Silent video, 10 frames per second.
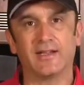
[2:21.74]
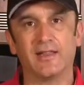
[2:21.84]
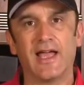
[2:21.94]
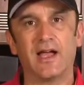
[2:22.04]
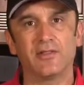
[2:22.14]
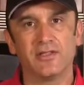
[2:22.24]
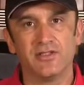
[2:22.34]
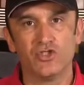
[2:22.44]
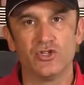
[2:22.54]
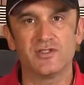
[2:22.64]
and allow
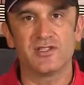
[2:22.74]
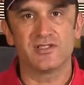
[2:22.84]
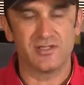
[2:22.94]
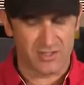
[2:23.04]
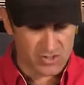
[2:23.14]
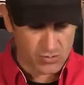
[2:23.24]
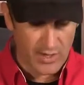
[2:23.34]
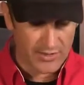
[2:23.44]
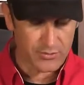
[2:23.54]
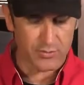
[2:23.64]
the juices to
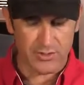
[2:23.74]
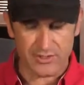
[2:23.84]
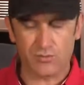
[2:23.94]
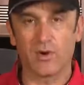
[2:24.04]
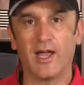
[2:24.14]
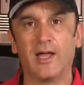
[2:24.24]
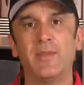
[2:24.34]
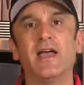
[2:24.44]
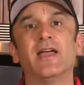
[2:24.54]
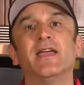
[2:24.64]
sweat through this
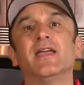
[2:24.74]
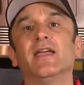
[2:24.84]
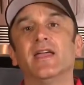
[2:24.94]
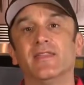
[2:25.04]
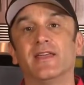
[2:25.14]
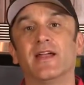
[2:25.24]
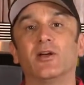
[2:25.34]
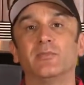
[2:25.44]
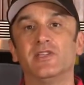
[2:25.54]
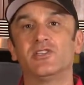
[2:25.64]
rub, and then
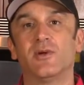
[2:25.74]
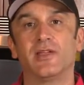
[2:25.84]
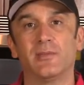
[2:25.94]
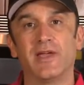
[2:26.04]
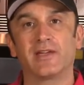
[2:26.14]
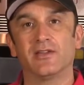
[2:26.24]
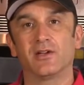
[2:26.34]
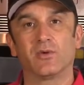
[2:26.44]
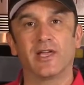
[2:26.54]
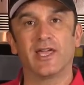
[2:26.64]
I'll meet you out in the
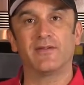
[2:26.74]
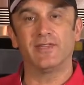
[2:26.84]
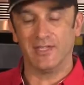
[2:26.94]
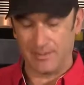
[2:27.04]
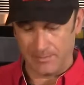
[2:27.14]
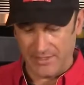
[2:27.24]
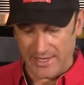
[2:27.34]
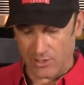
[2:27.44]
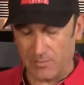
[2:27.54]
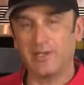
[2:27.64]
backyard while I have the
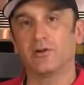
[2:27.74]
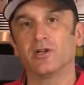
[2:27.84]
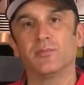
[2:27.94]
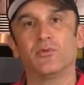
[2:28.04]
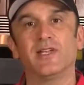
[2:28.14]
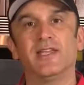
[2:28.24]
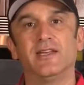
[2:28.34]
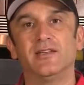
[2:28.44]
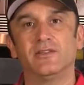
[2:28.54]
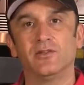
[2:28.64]
Gator Pit already
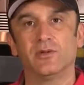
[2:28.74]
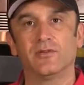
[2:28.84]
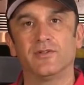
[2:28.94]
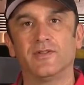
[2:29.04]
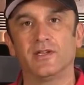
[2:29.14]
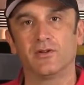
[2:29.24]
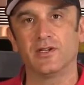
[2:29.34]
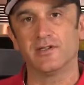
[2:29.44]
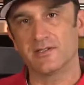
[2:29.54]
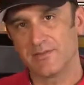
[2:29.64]
preheated to 250
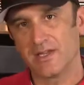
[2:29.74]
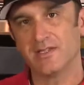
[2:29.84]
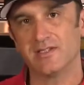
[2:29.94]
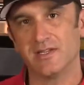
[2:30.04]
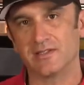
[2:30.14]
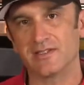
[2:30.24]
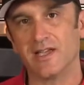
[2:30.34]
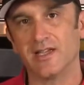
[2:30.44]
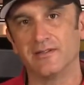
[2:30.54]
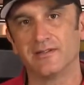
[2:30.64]
degrees. See you
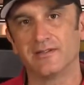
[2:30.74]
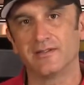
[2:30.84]
outside.